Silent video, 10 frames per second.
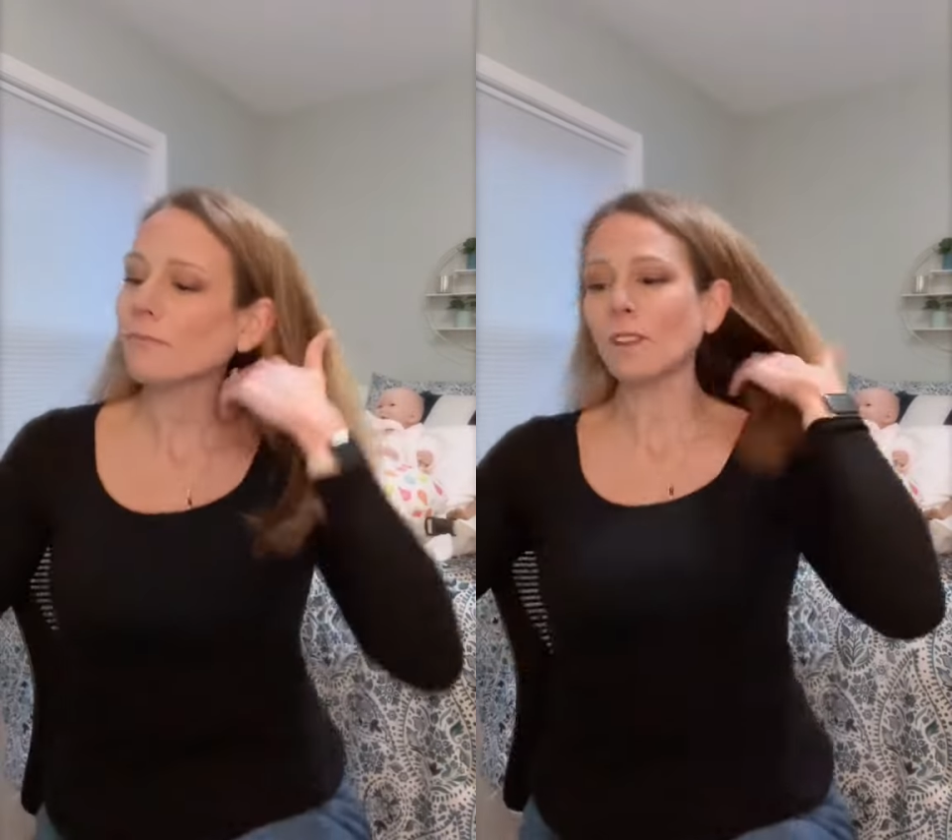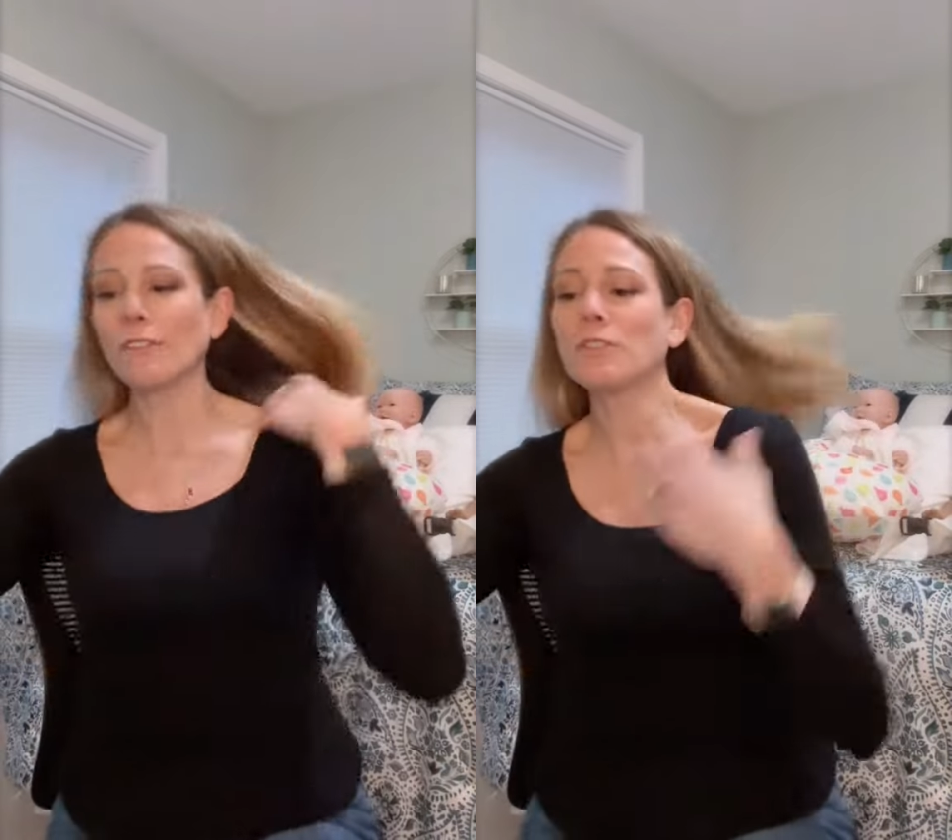
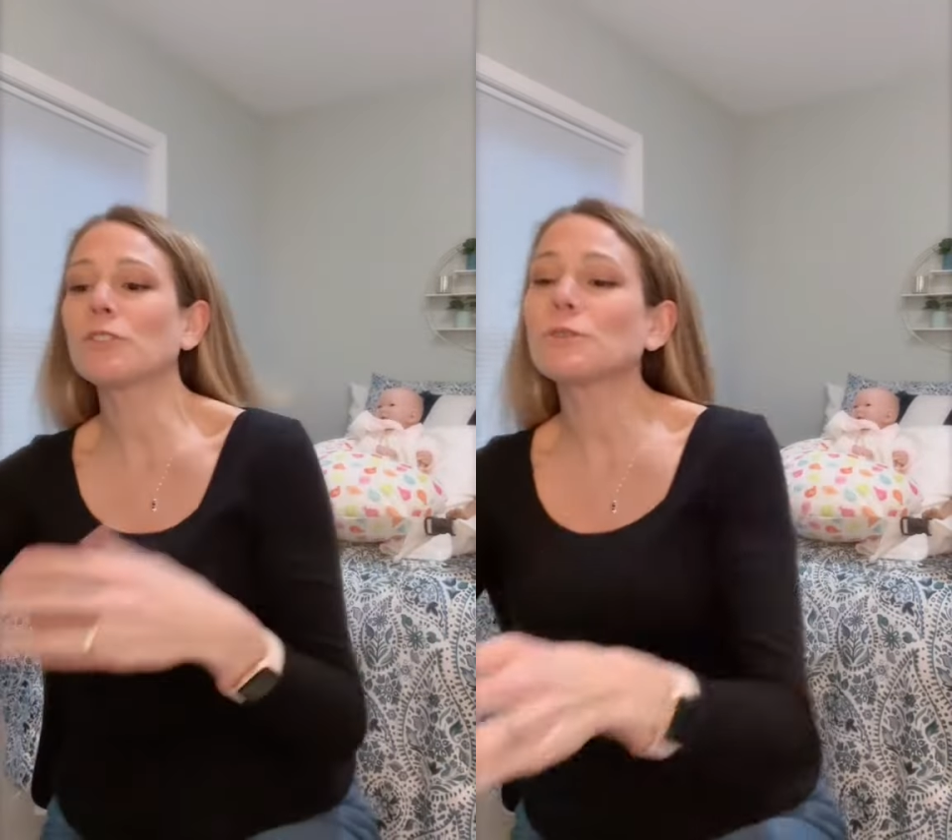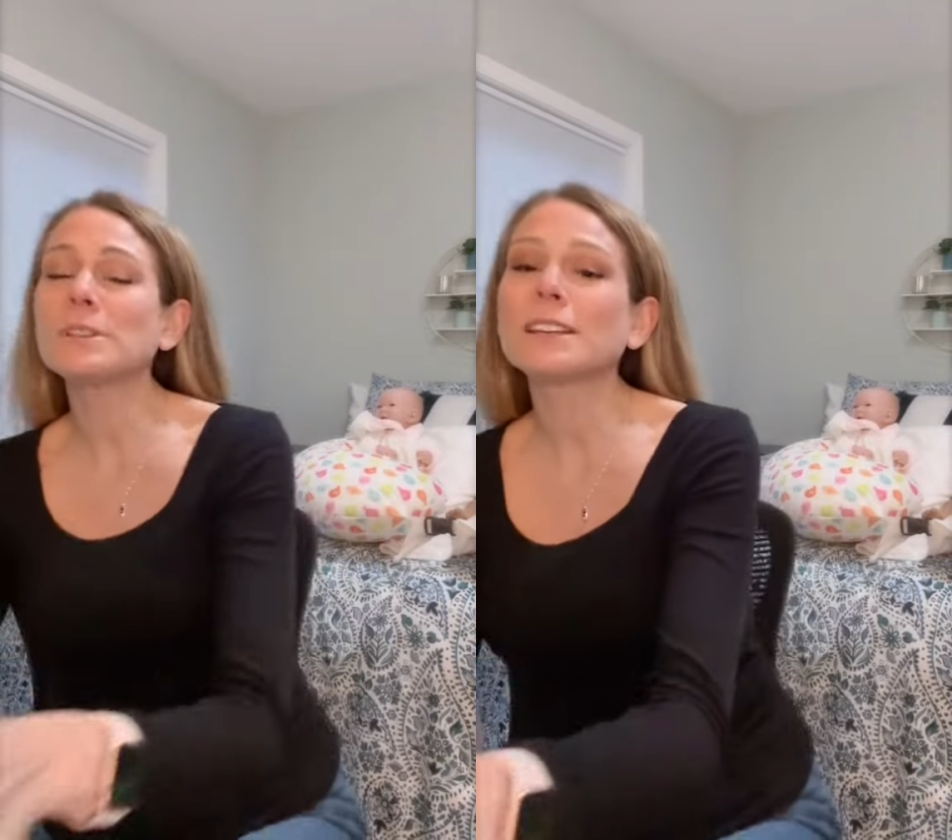If you're
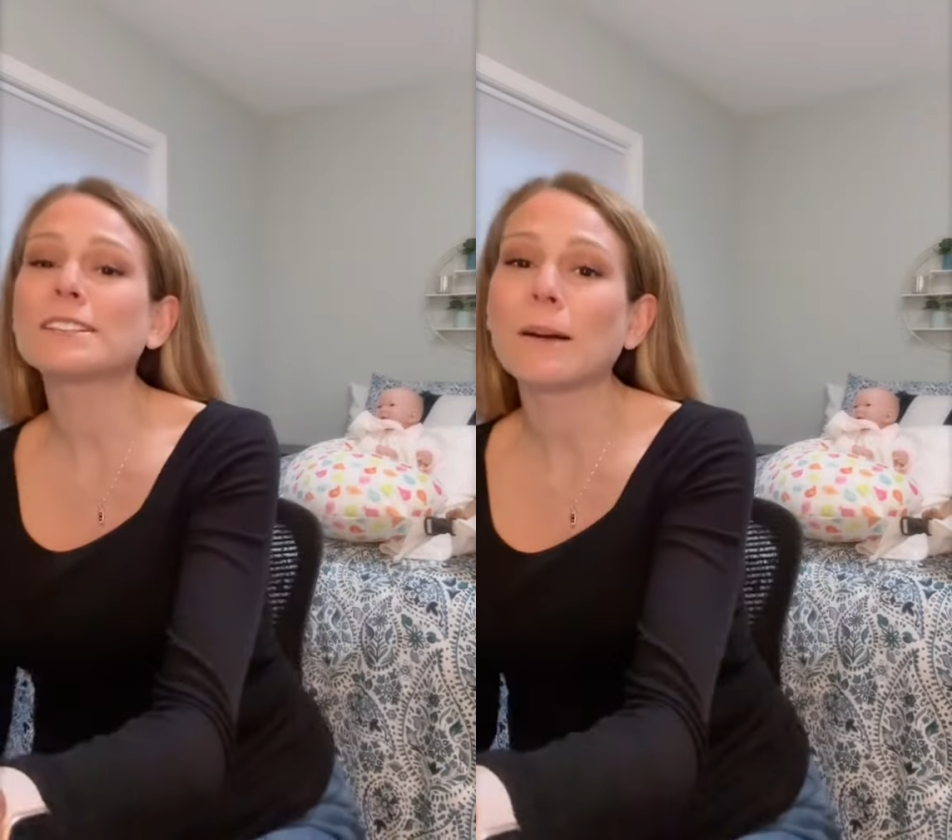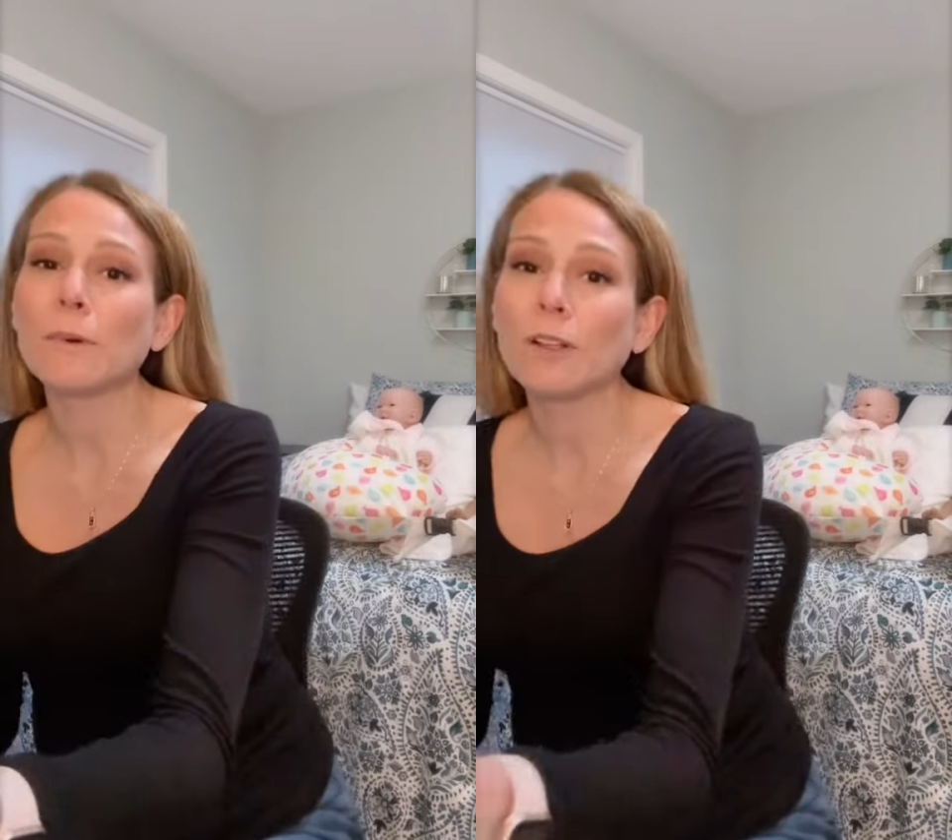using a
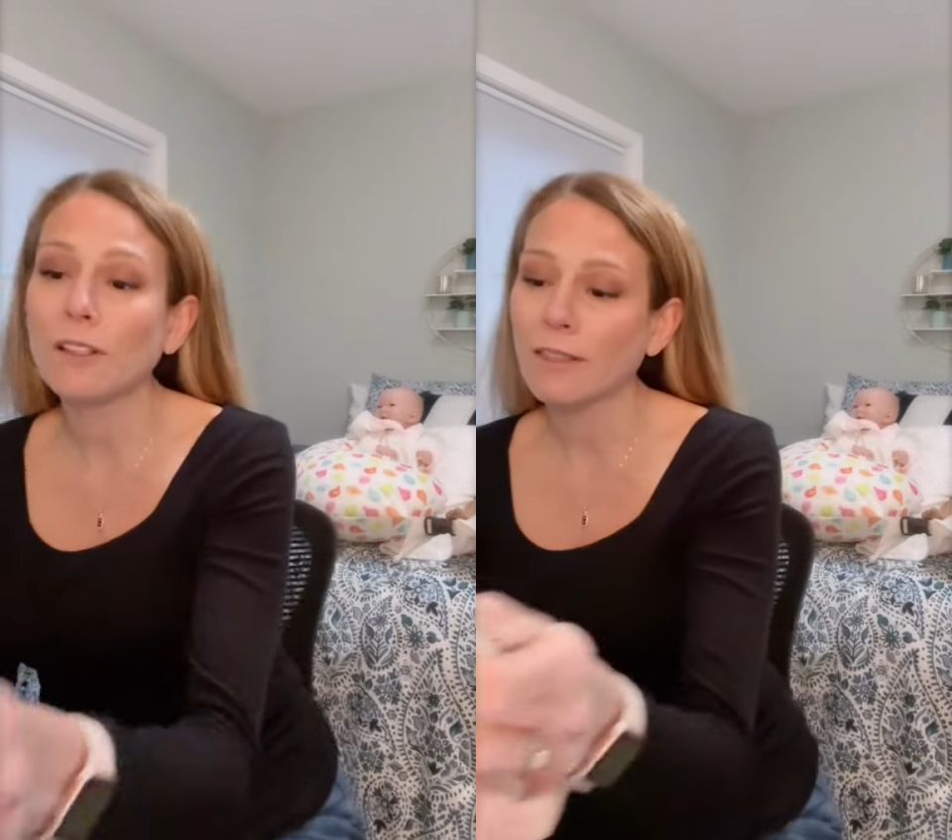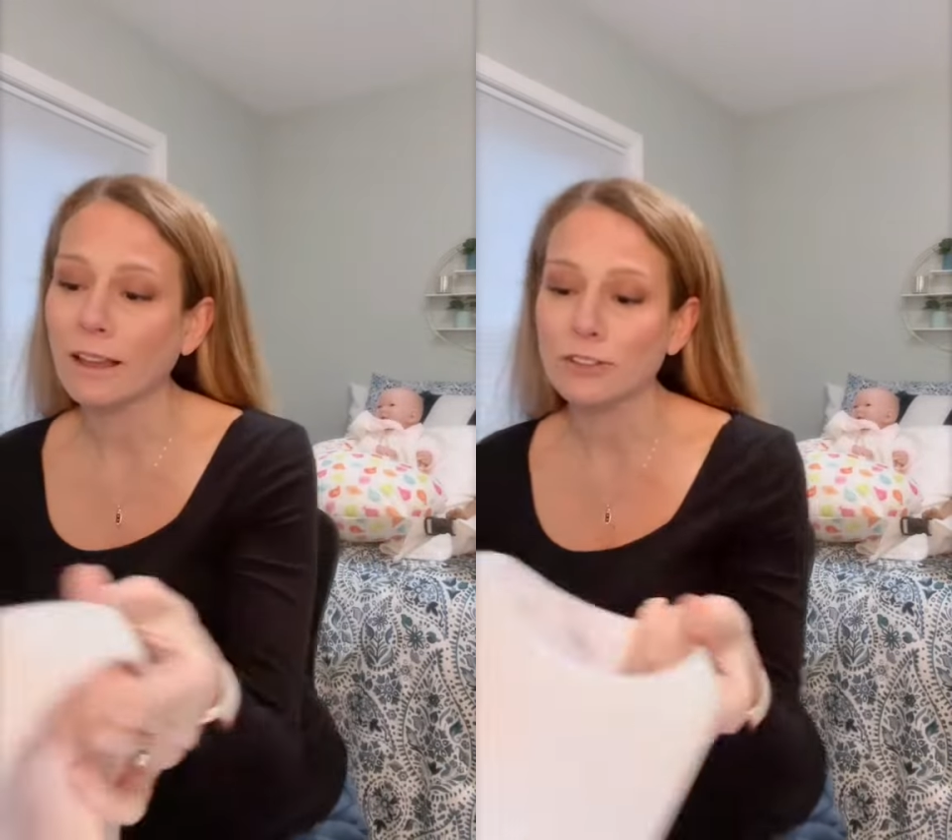
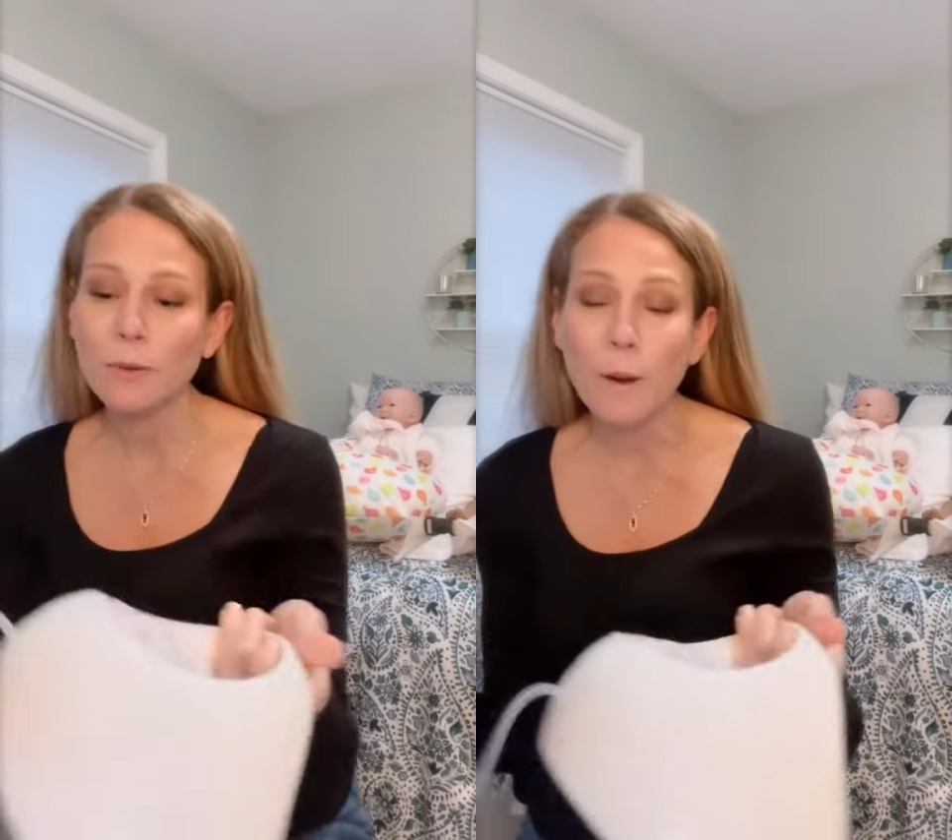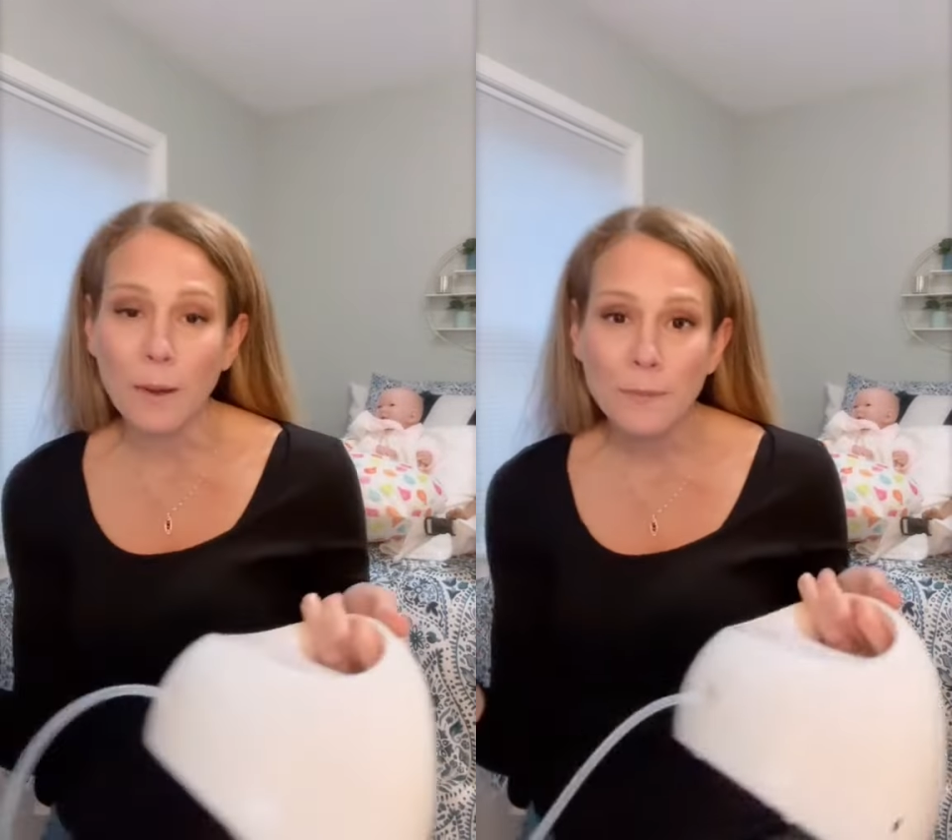double
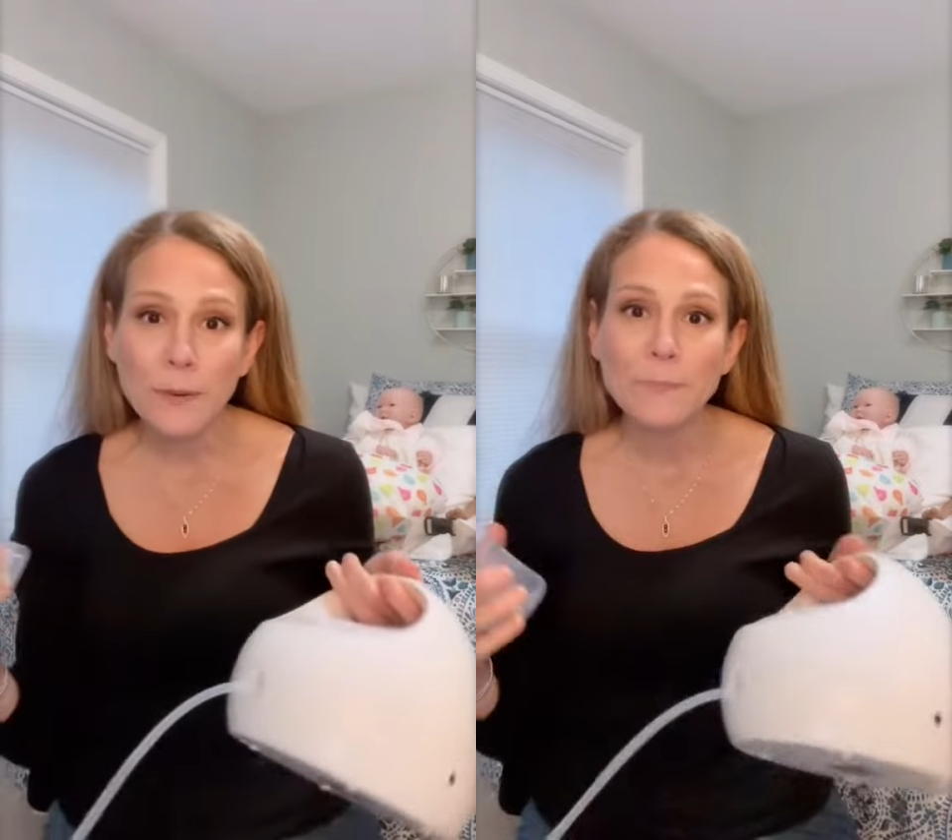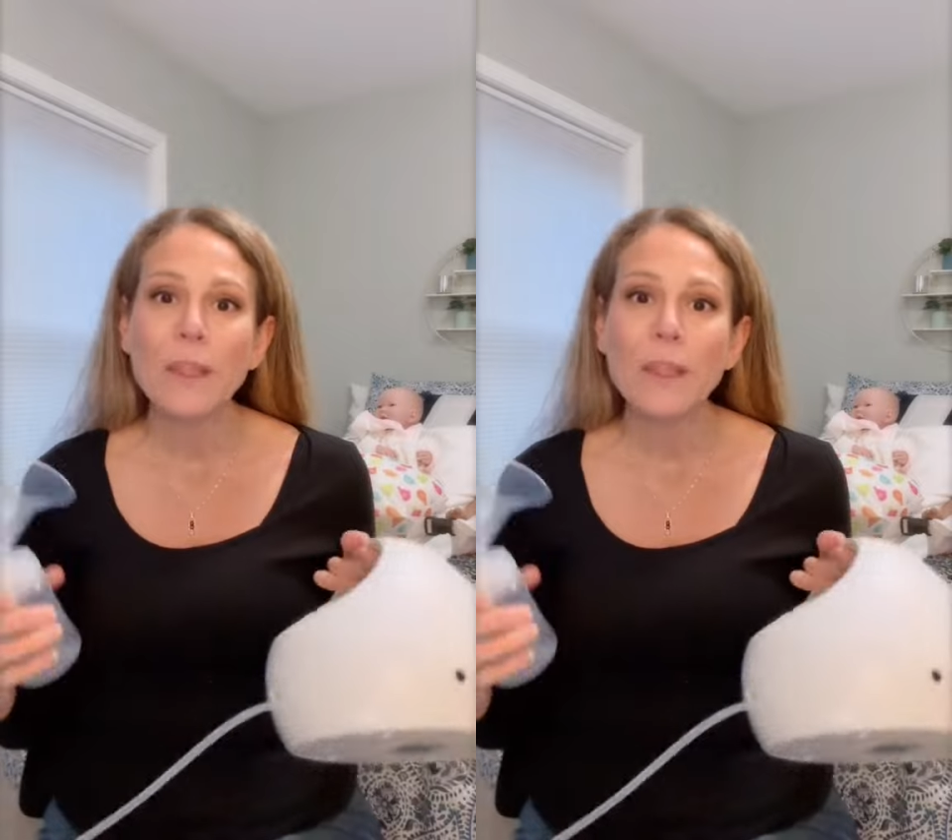electric pump,